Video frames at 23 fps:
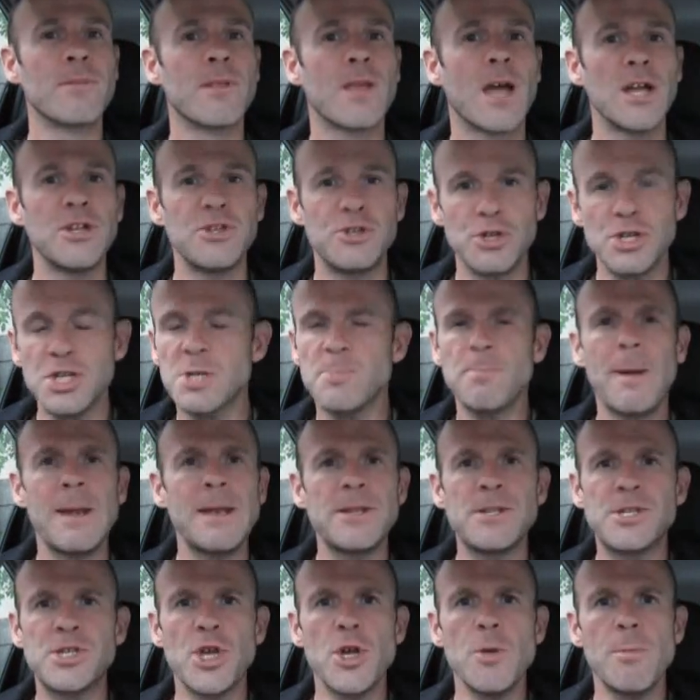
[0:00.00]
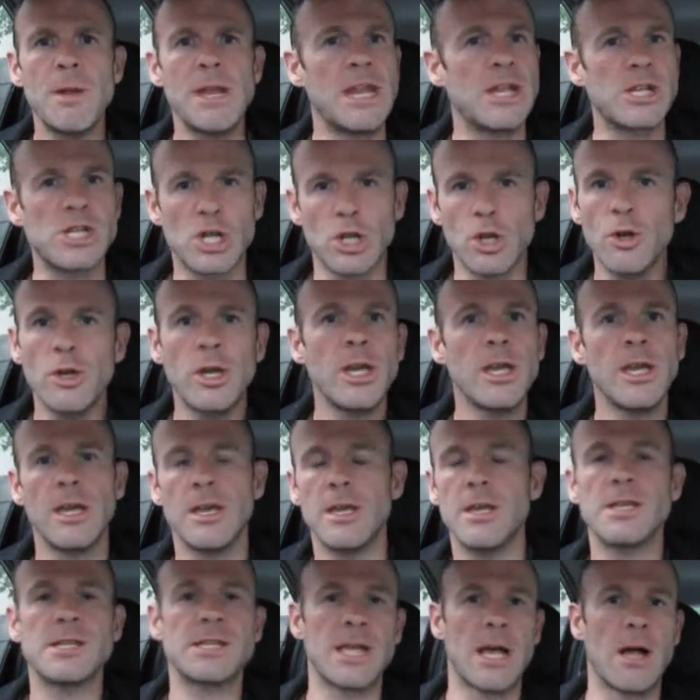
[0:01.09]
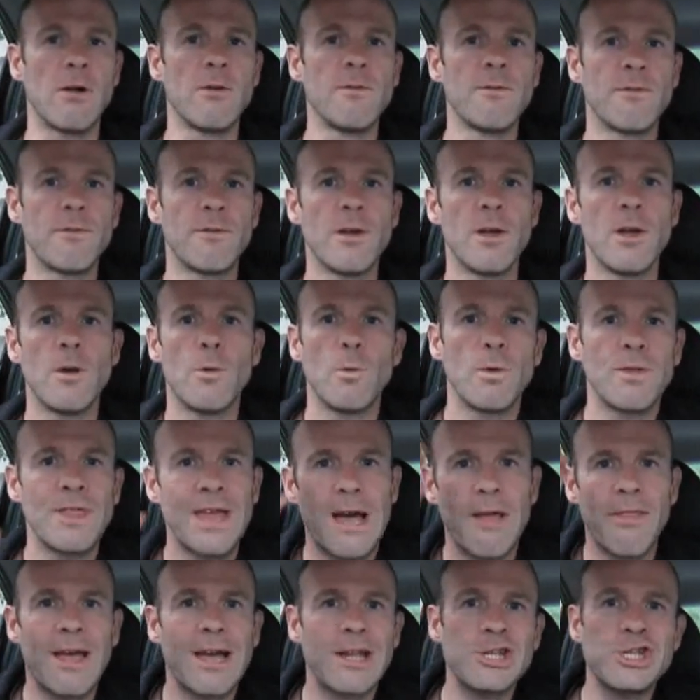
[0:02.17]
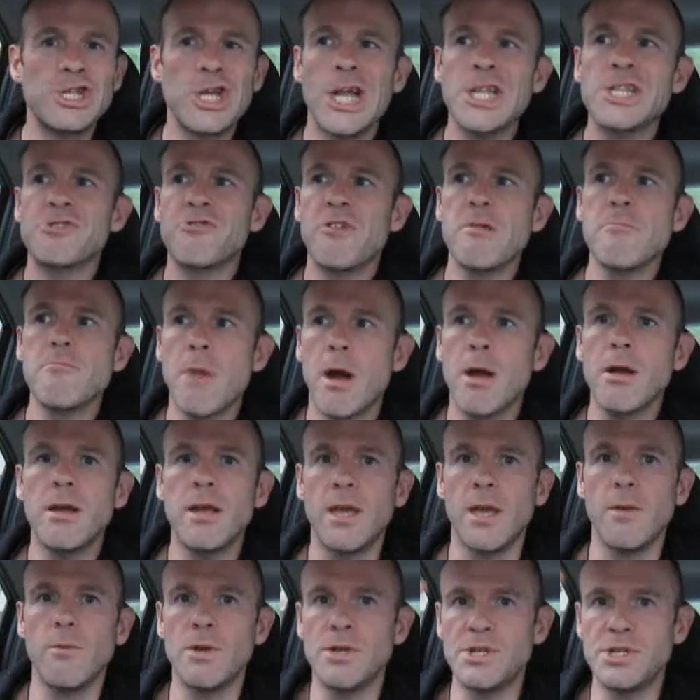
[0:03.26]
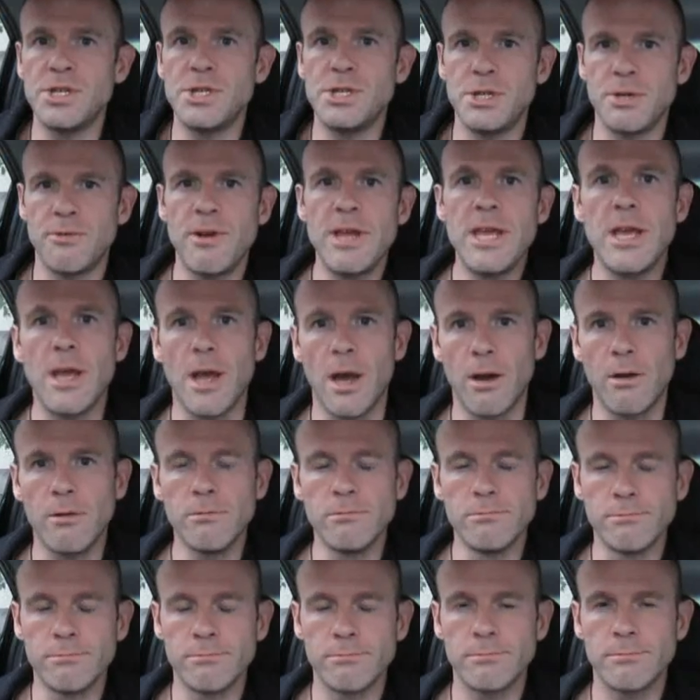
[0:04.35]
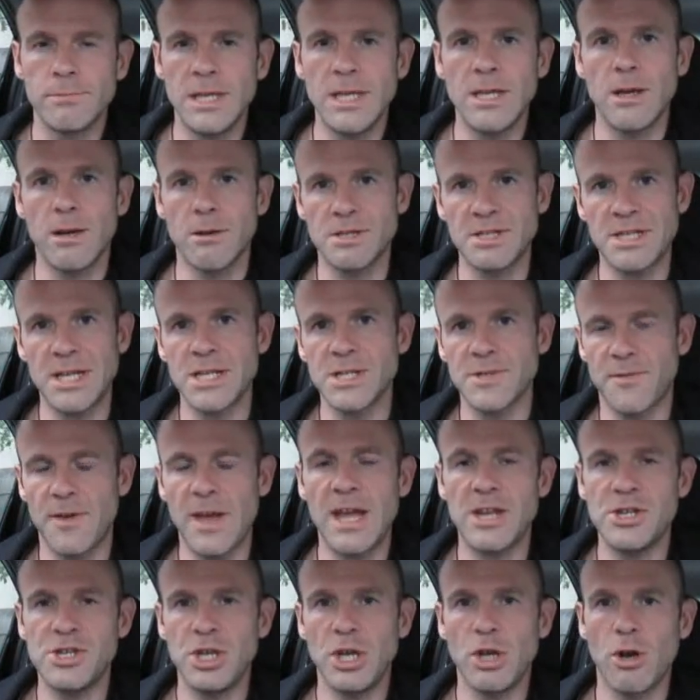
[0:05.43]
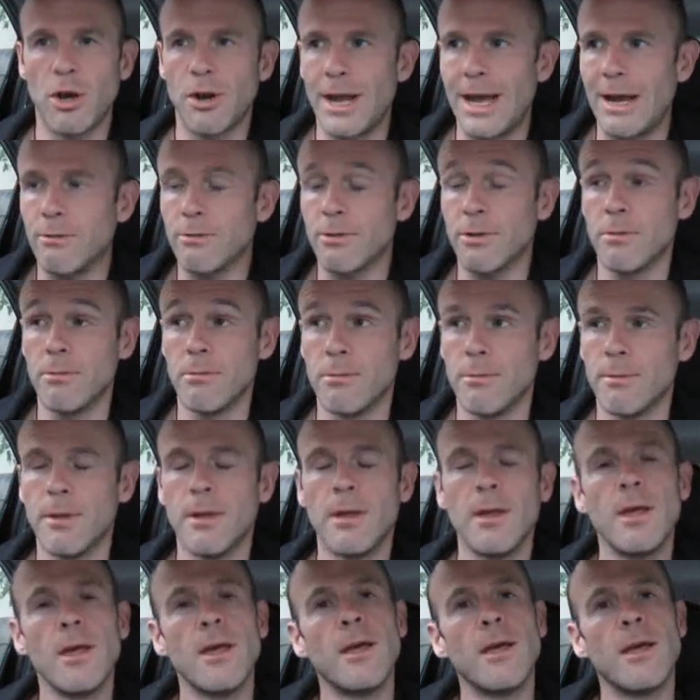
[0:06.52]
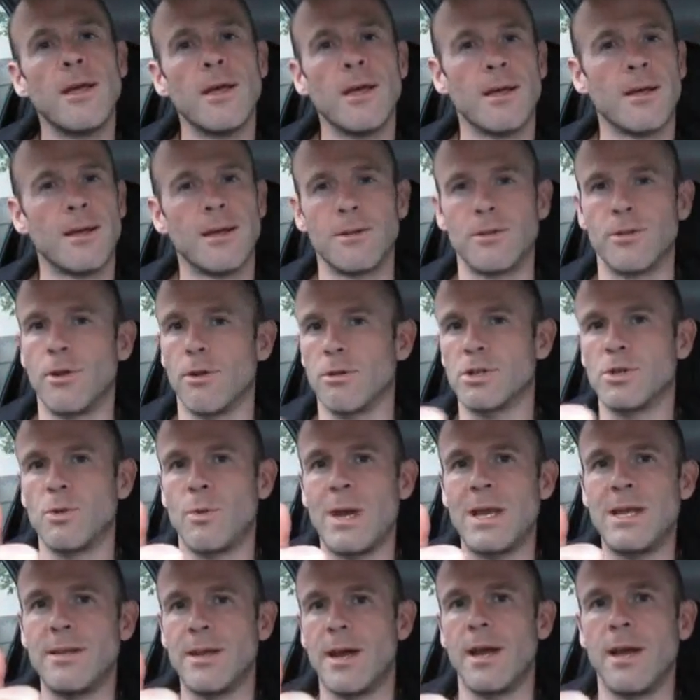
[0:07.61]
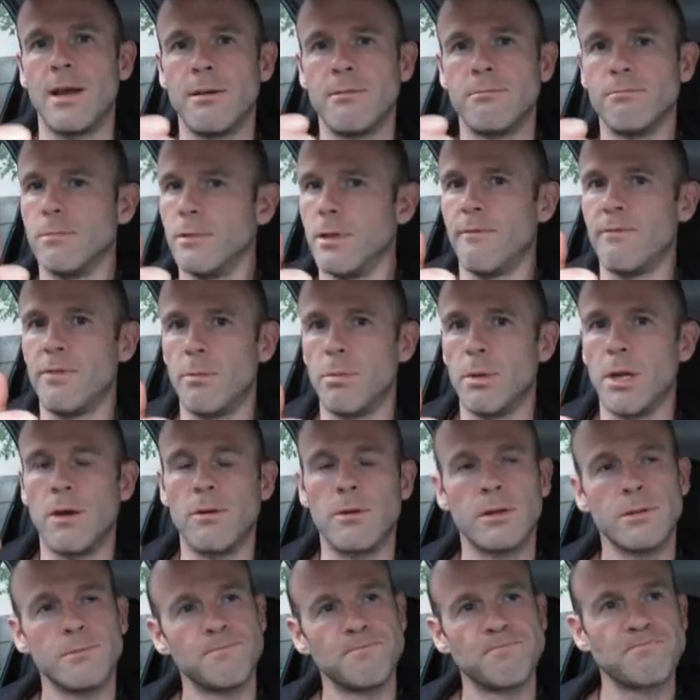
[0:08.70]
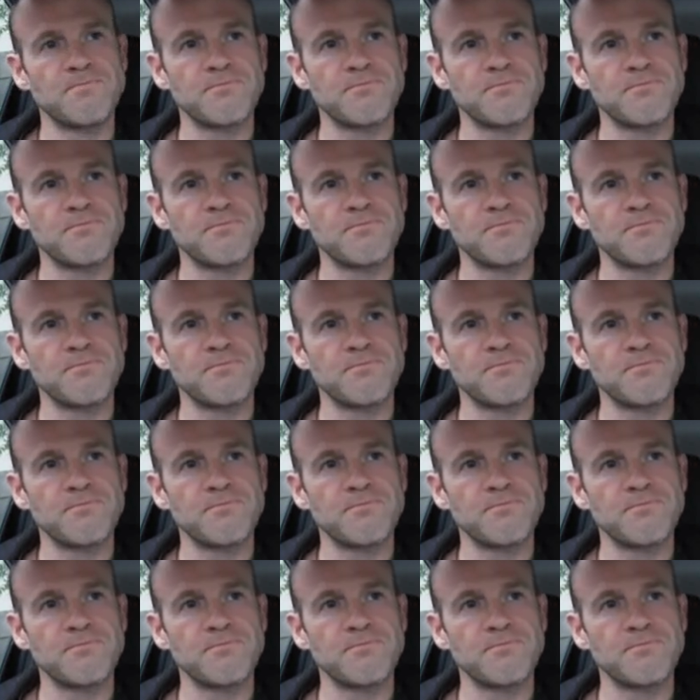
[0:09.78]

and just spend 2 minutes looking at yourself without that chattering monkey, which is your ego. Ego stands for edging God out. Dr. Wayne Dyer, love the bloke.